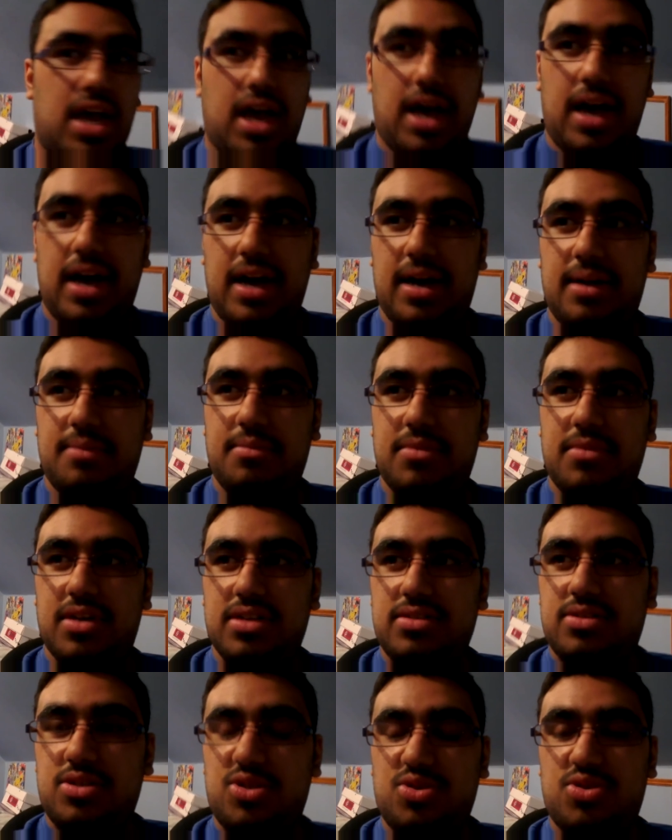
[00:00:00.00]
I'm
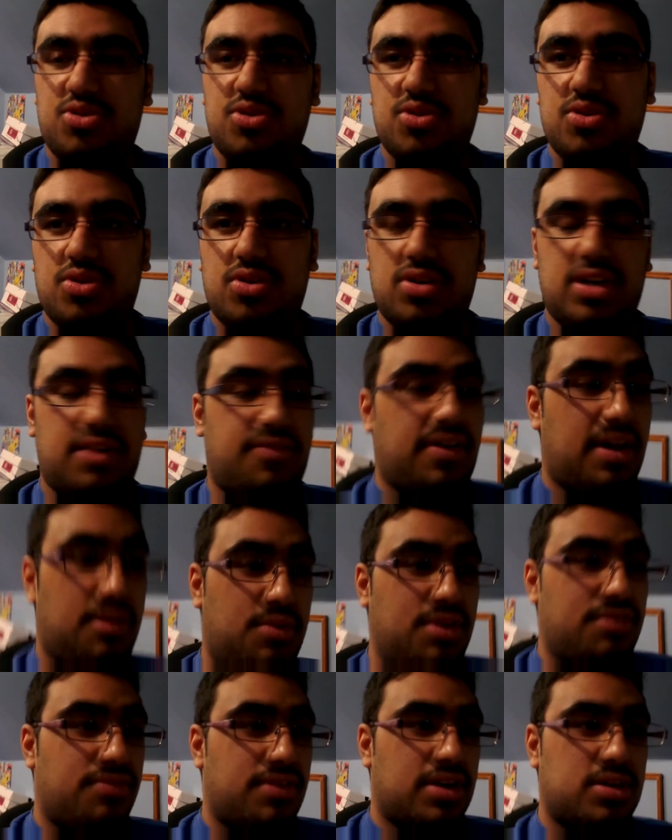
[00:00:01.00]
not too sure. If I
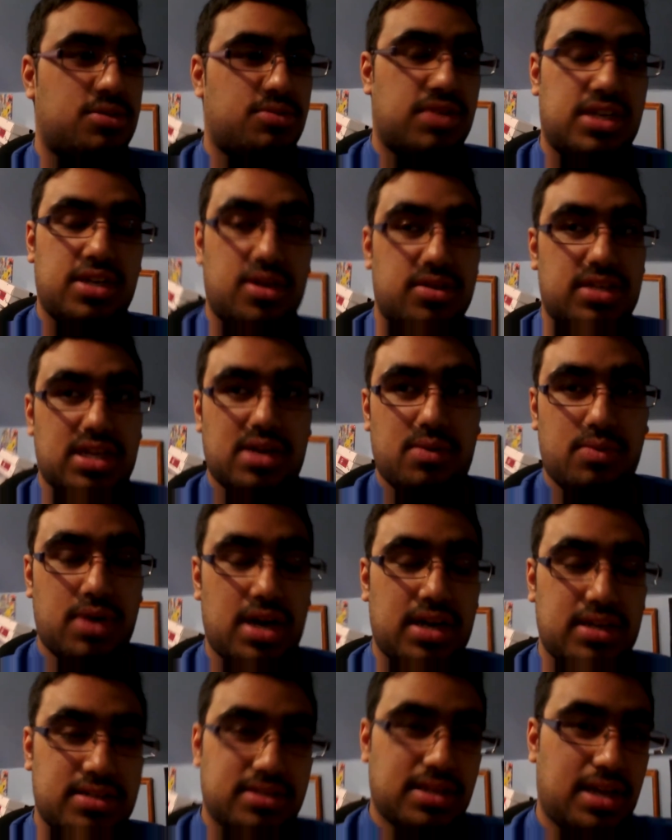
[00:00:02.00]
refresh Windows and it
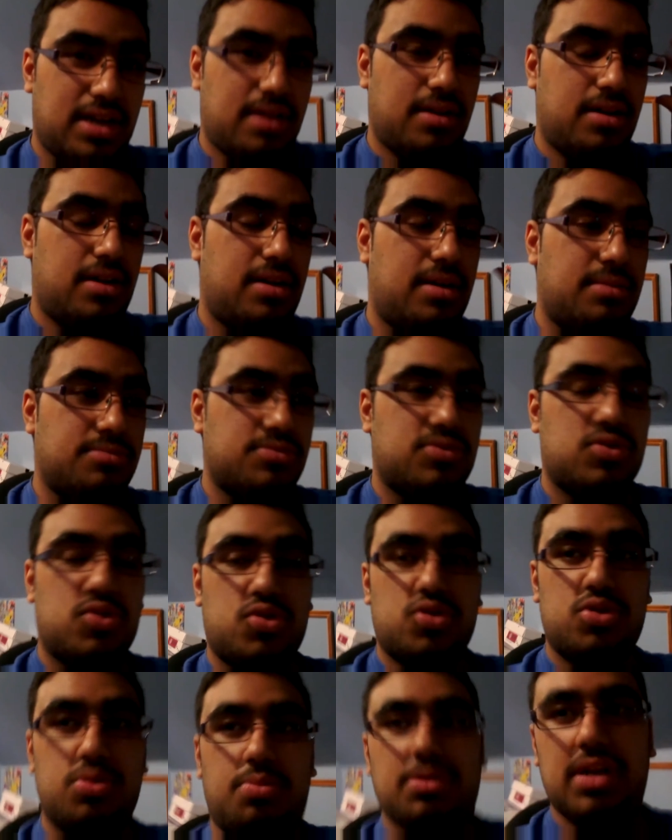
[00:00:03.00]
works, I'm
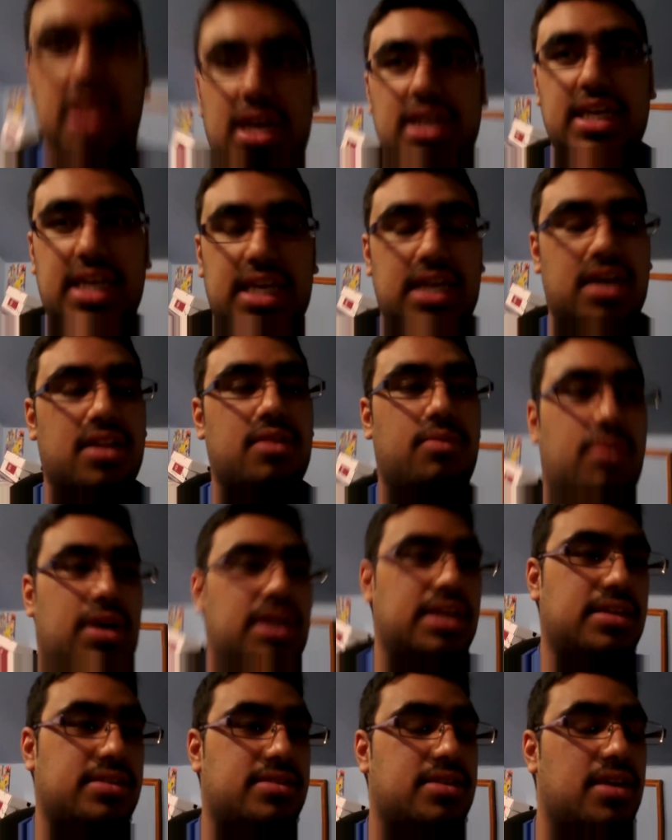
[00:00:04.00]
super lucky.
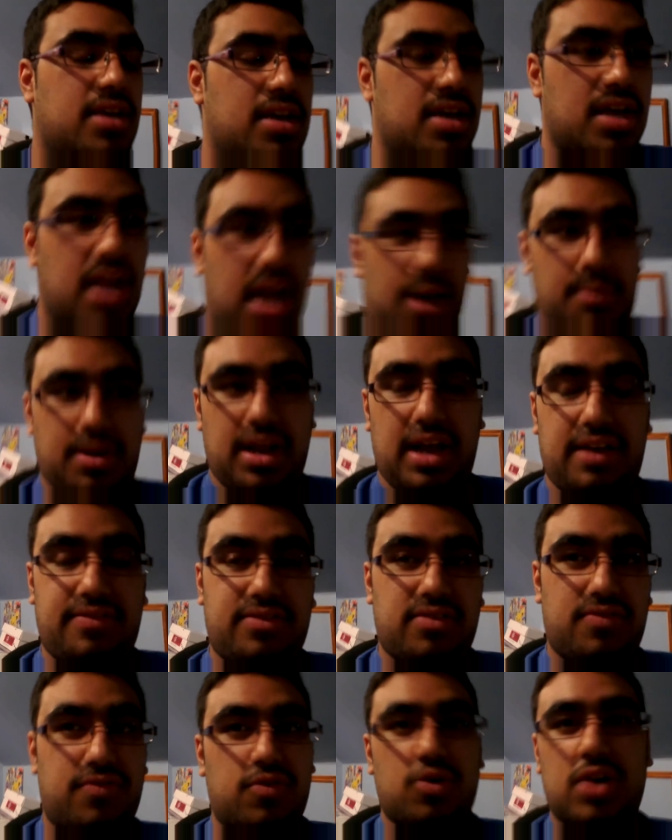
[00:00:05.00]
Otherwise, I'm gonna have
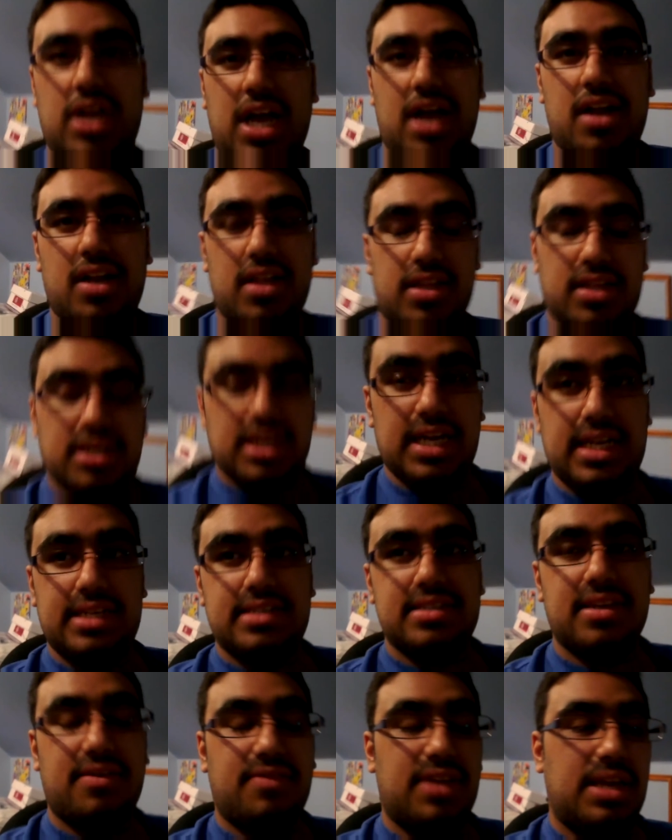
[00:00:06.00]
to fork out another like
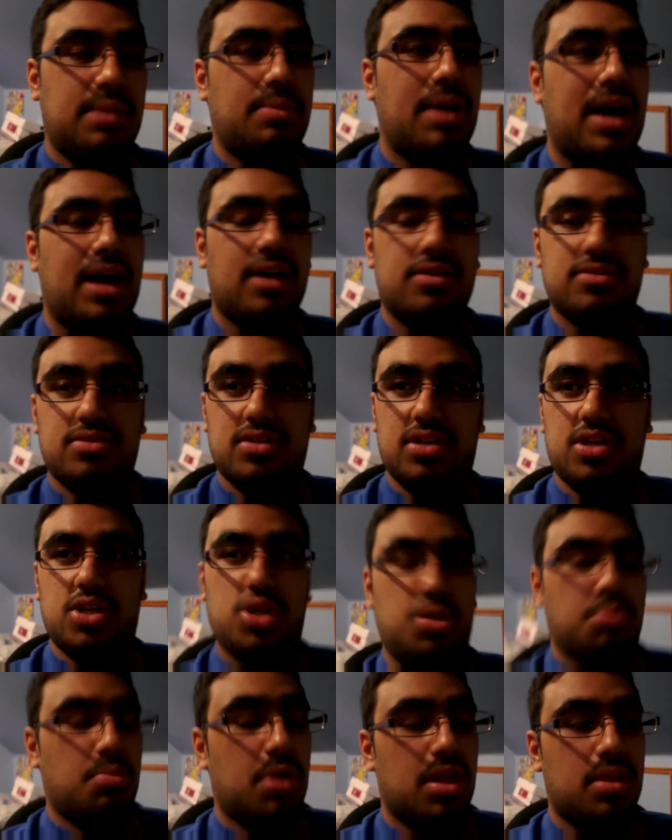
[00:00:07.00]
£70 on a
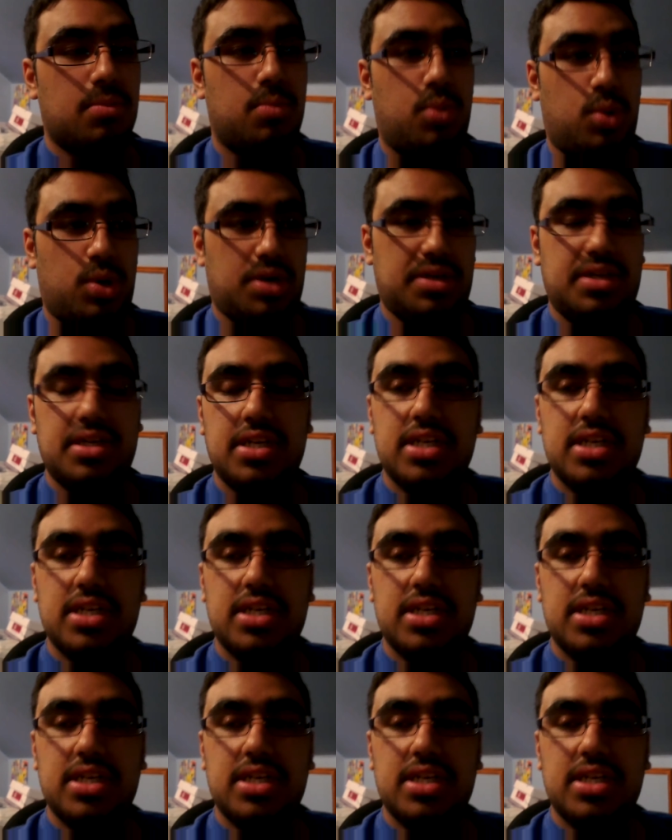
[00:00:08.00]
new motherboard.